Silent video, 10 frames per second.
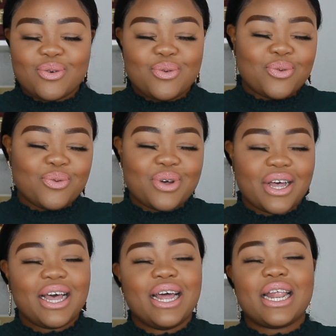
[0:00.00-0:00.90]
Oh,
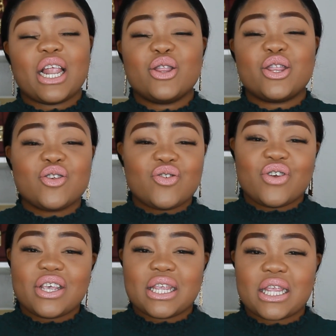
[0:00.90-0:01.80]
now this
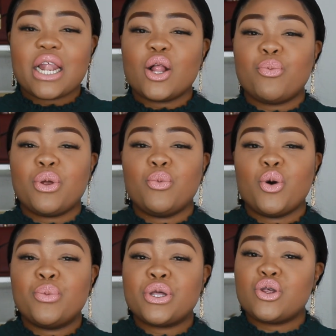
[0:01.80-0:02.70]
dress is a little bit
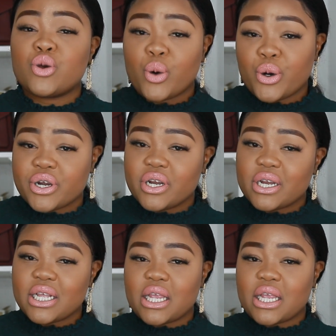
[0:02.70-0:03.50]
more matured,